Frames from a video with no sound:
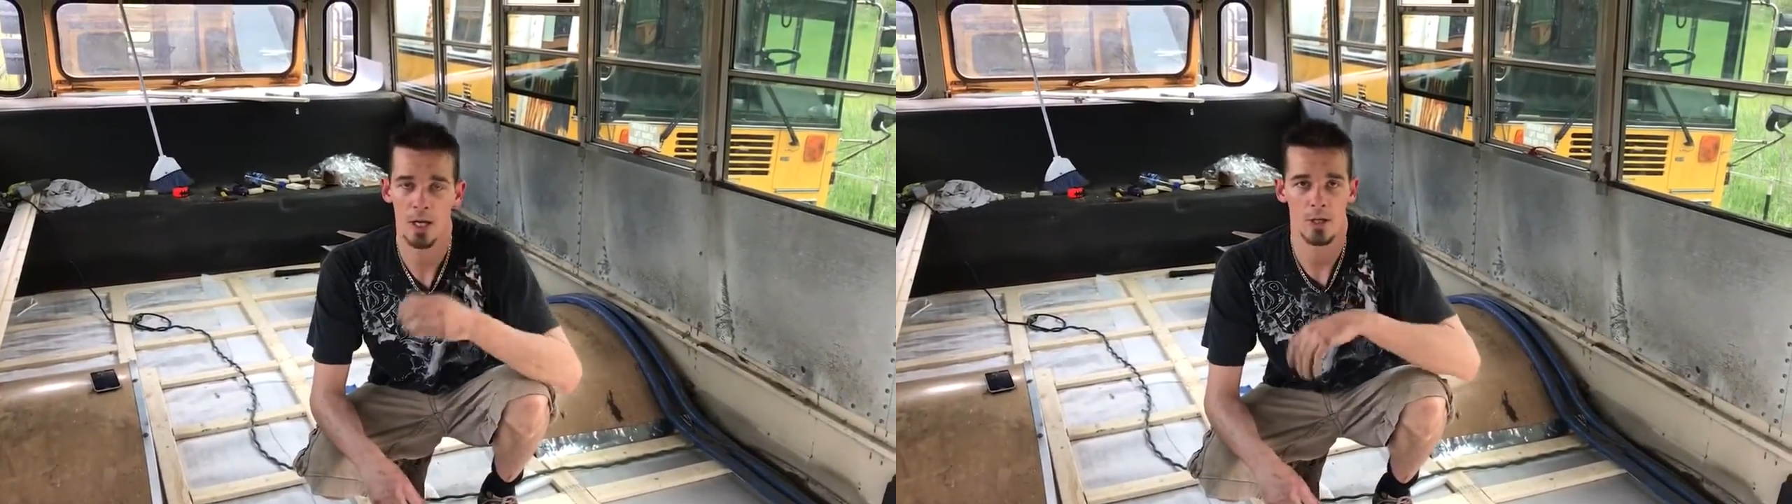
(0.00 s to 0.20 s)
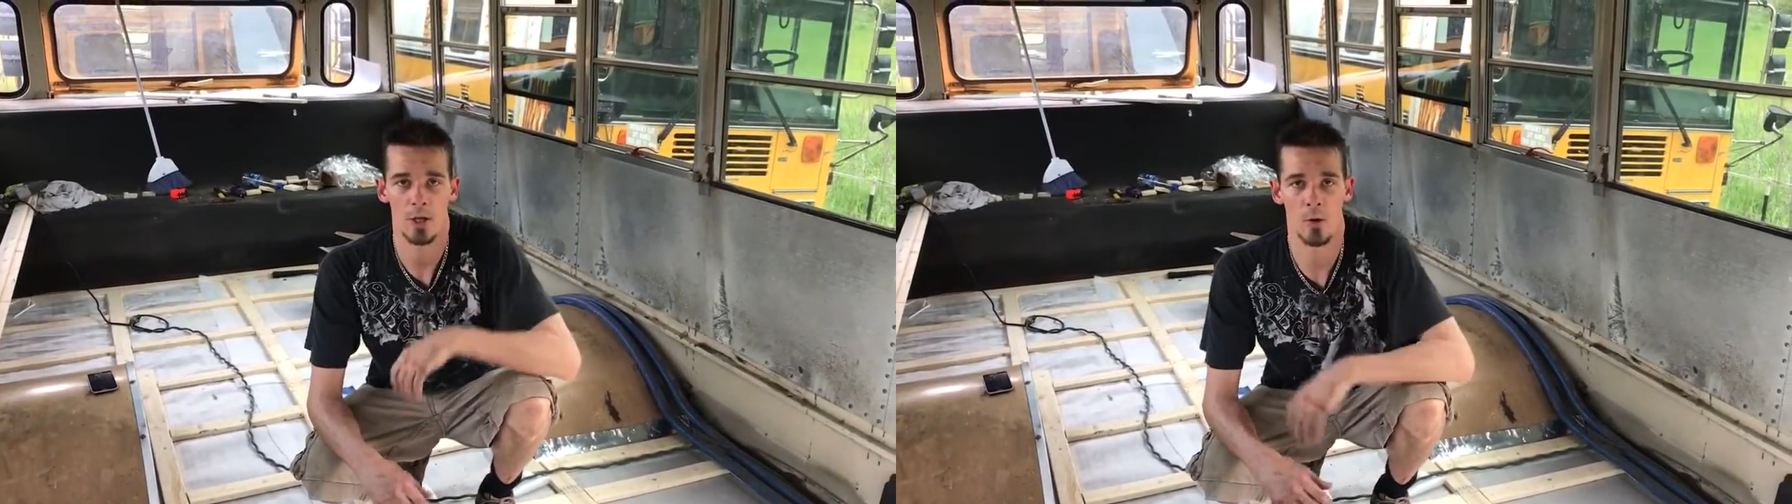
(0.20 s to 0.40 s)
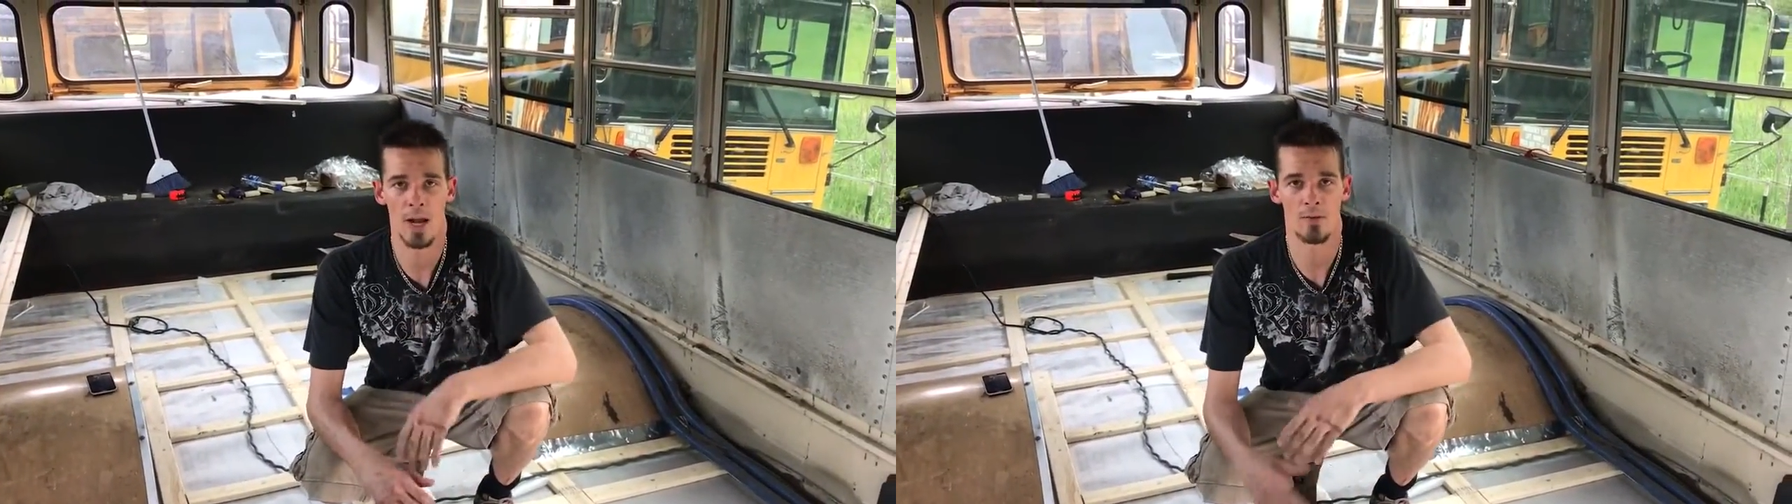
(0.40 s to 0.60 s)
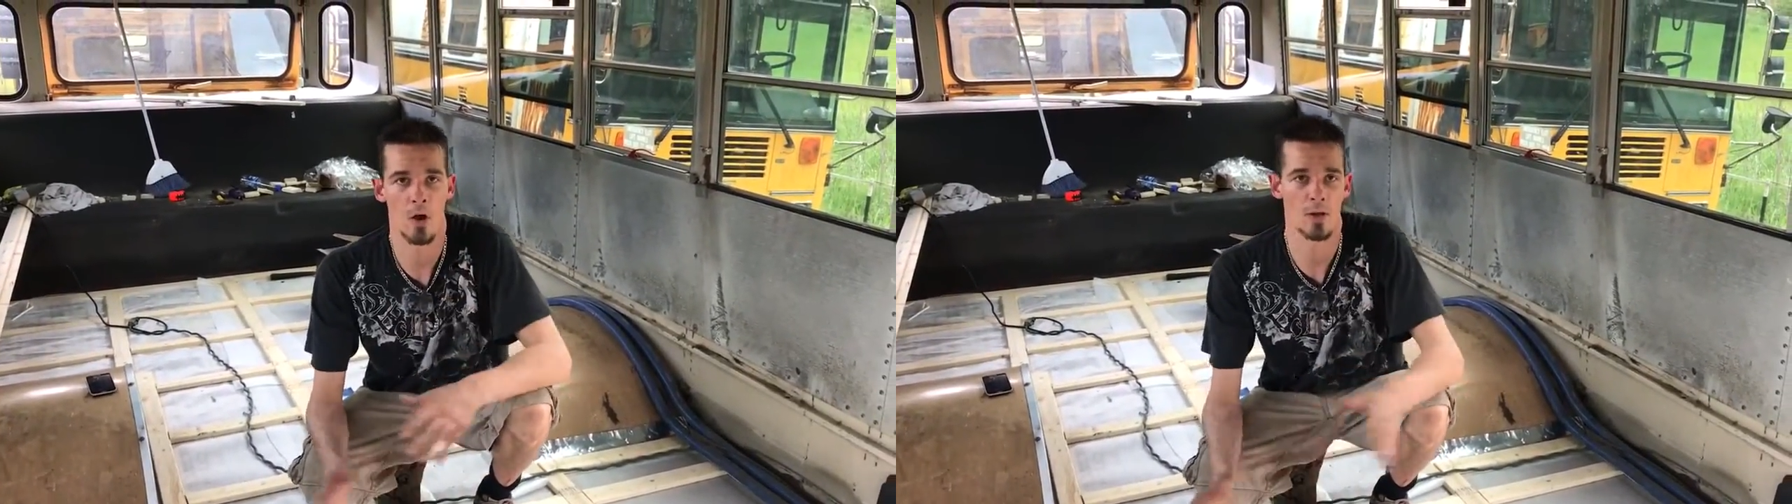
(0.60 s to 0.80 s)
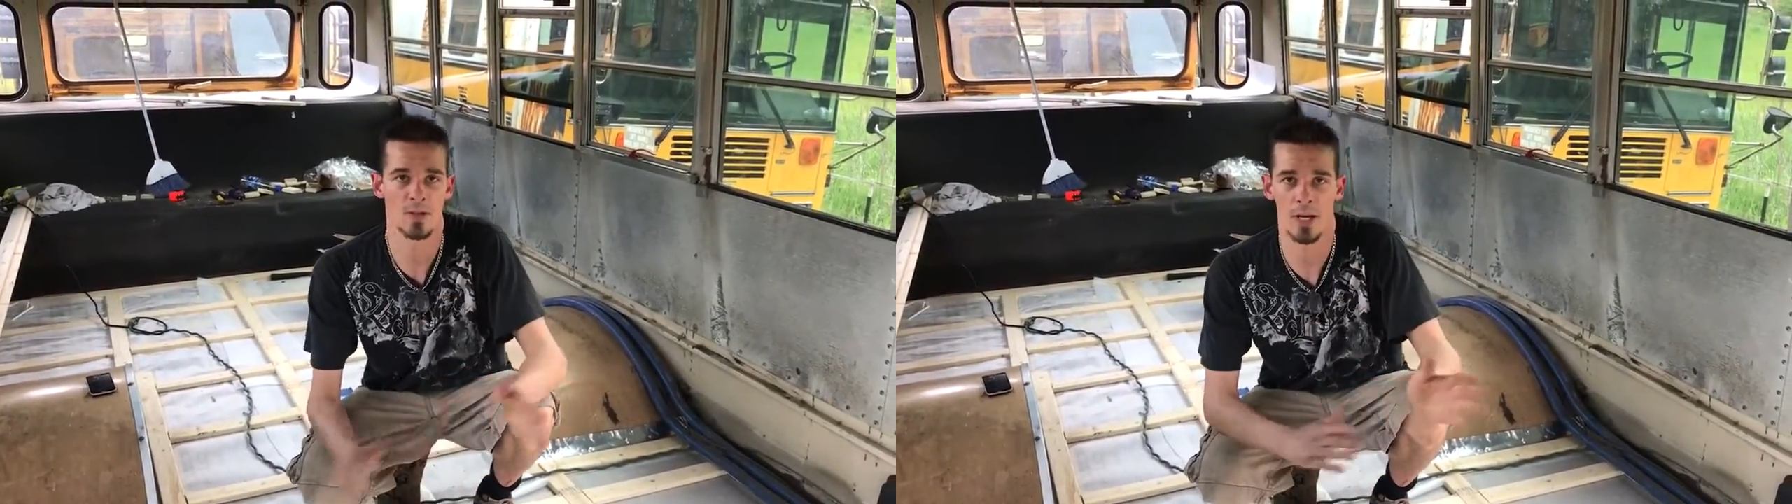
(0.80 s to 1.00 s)
you don't have
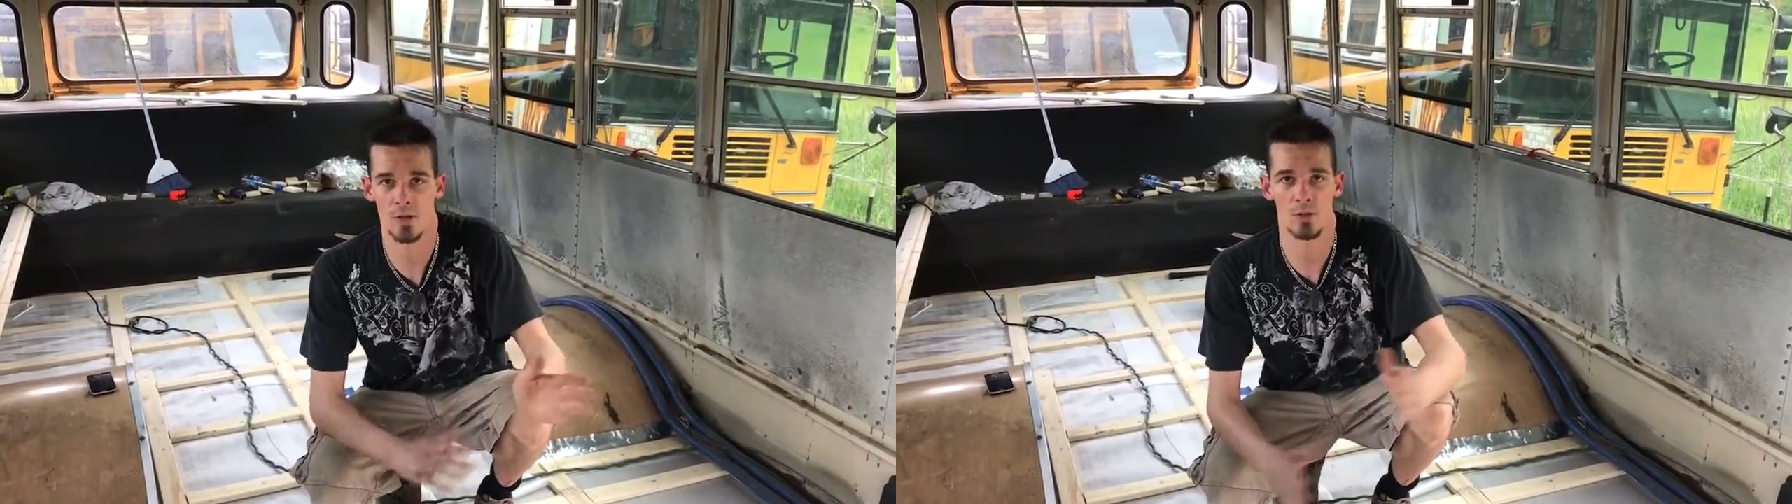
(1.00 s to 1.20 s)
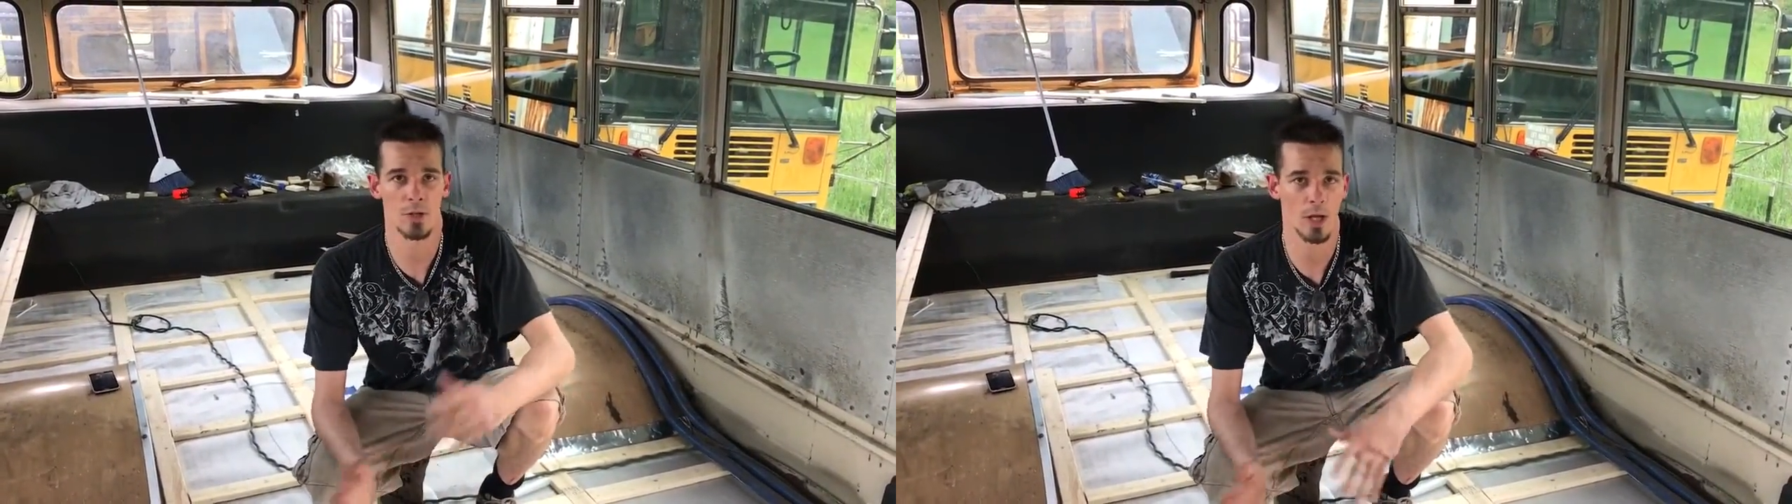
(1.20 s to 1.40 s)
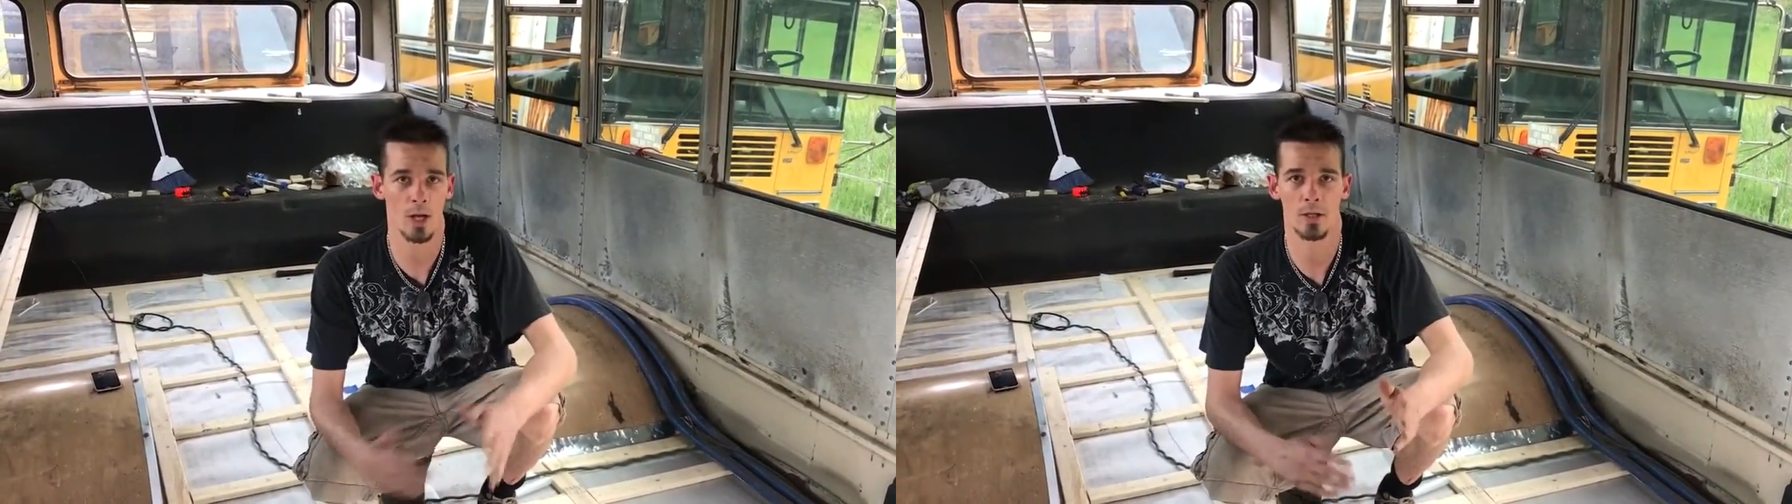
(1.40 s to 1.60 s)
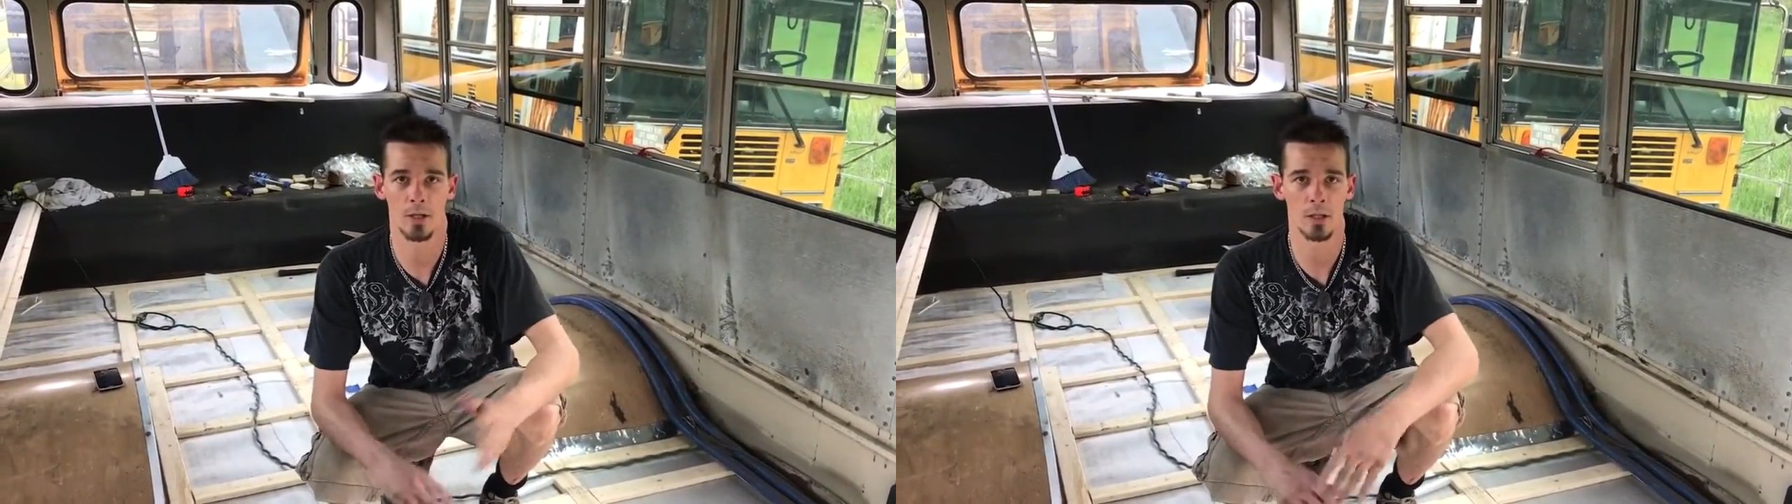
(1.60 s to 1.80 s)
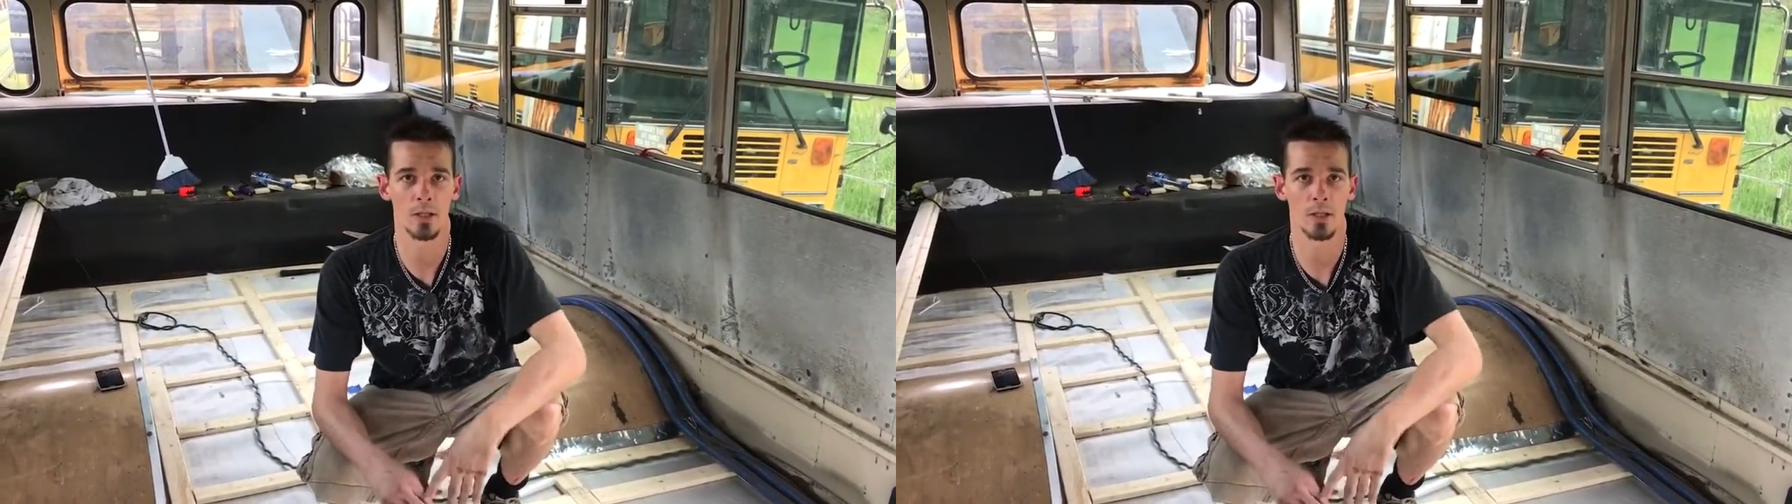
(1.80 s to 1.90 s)
all this extra cutting